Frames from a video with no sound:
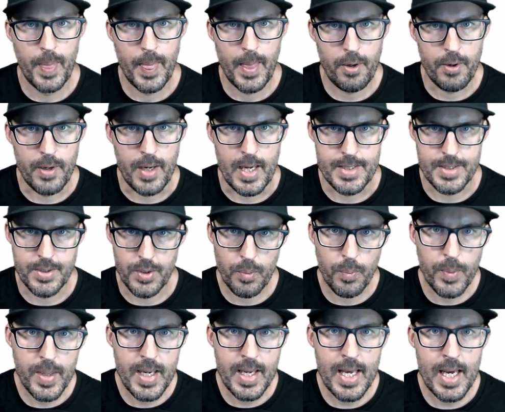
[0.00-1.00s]
All right, so to
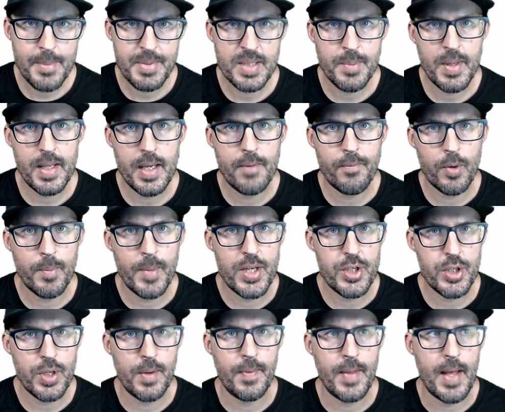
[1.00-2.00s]
recap some of the
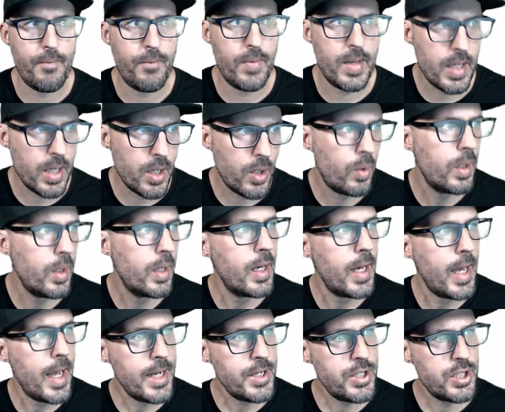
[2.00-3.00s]
information in that video,
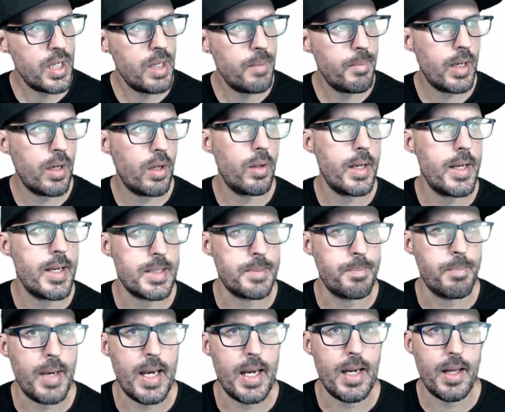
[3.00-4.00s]
HTML is
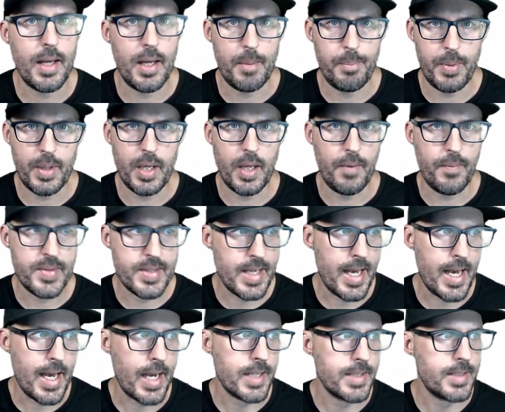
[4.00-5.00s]
made up of
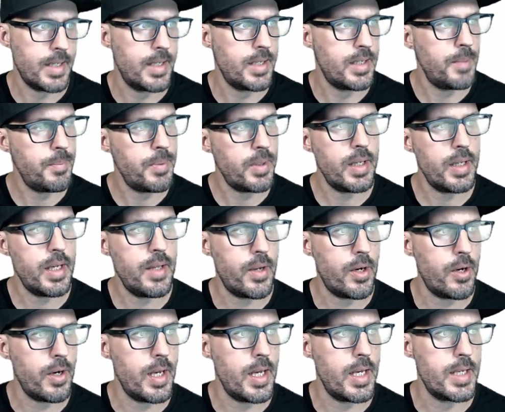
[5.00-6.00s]
tags, and typically
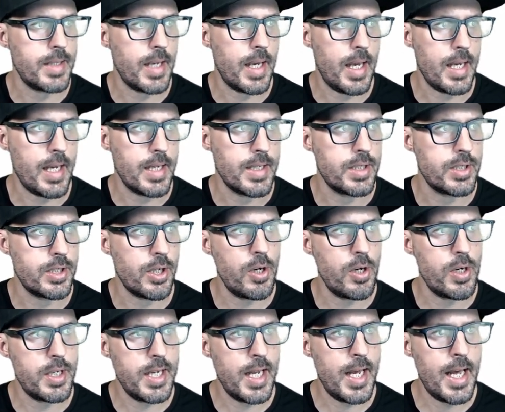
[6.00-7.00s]
there is a
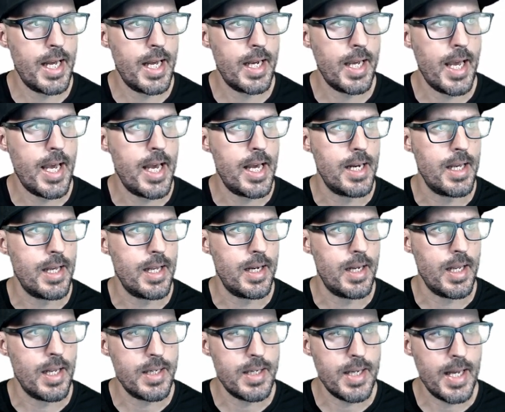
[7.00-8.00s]
start tag and an
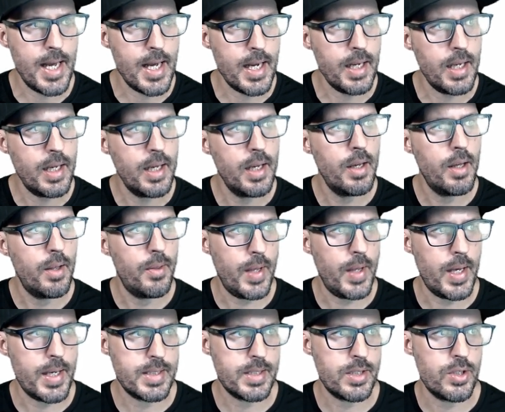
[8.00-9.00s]
end tag,
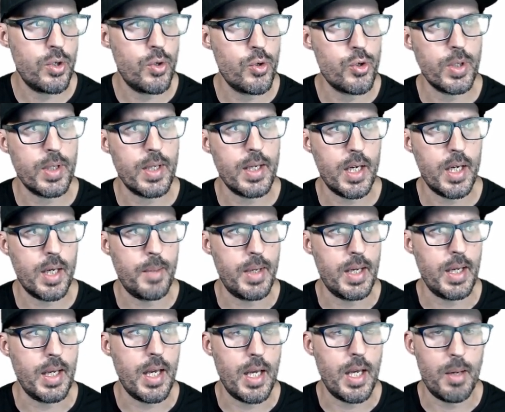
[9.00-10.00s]
thus usually
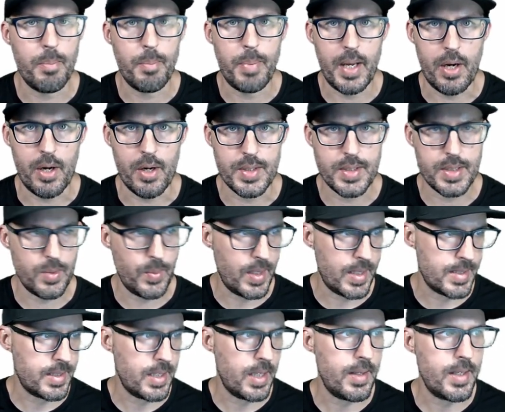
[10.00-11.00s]
coming in pairs. So we
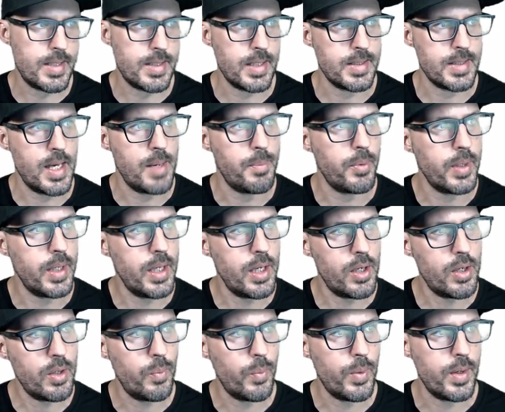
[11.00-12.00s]
can see this example
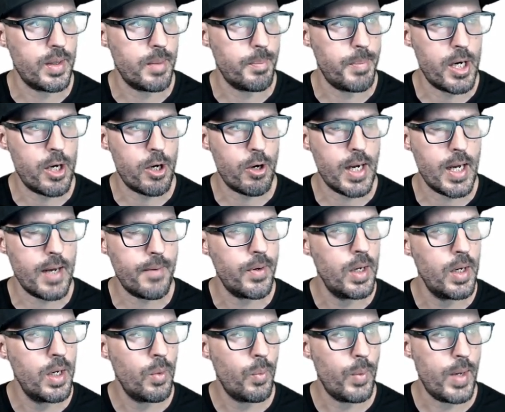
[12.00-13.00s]
here with the paragraph.
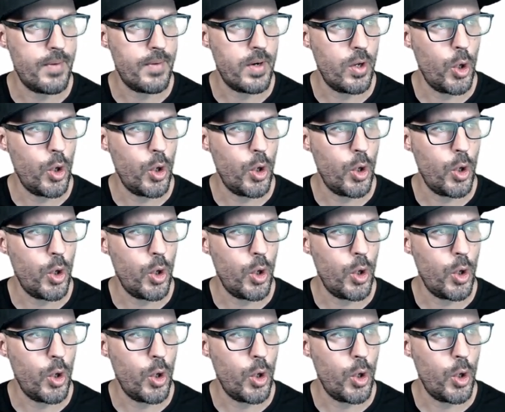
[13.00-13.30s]
We have an